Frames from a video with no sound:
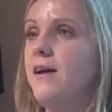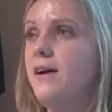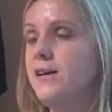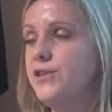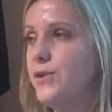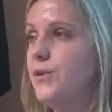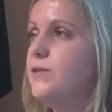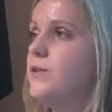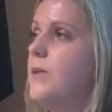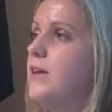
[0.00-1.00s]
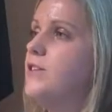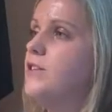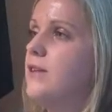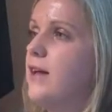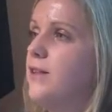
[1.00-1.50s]
I should also
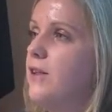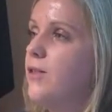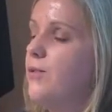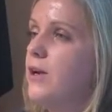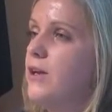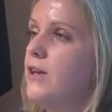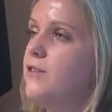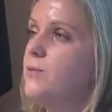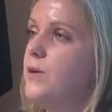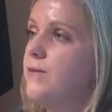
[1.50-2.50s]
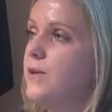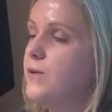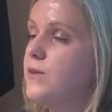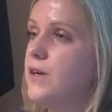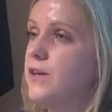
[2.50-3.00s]
mention that Lithuania is one of
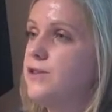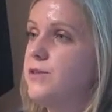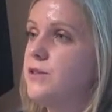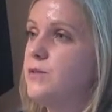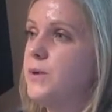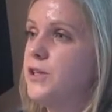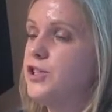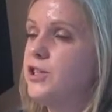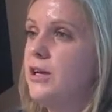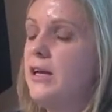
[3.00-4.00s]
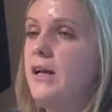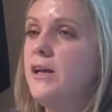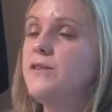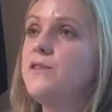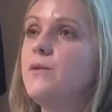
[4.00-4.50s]
those countries which
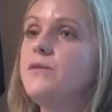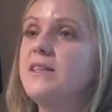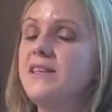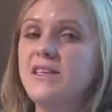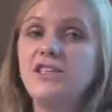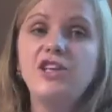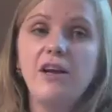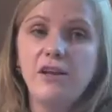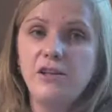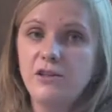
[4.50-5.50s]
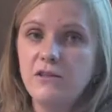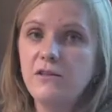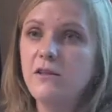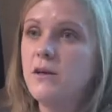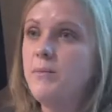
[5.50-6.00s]
totally
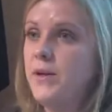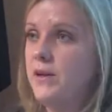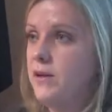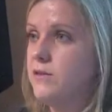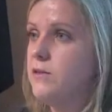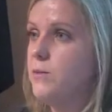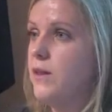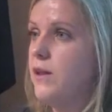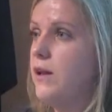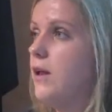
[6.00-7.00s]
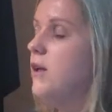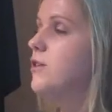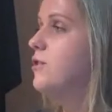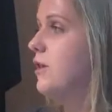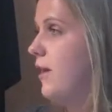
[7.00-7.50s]
changes their opinions within
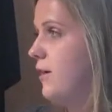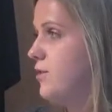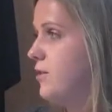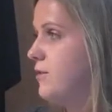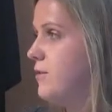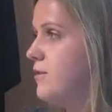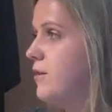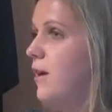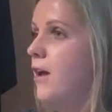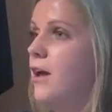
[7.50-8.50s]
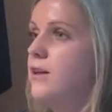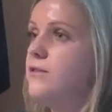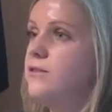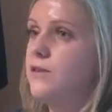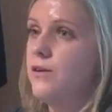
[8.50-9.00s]
each elections.
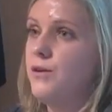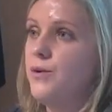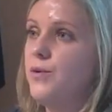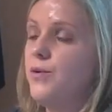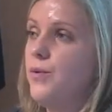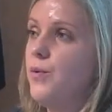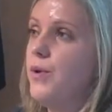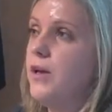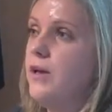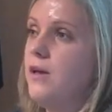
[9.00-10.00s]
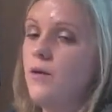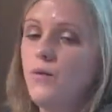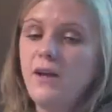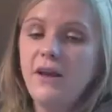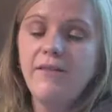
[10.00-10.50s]
So we
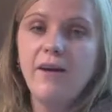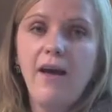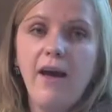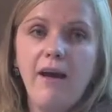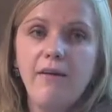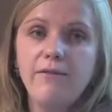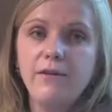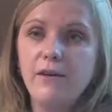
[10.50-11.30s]
never have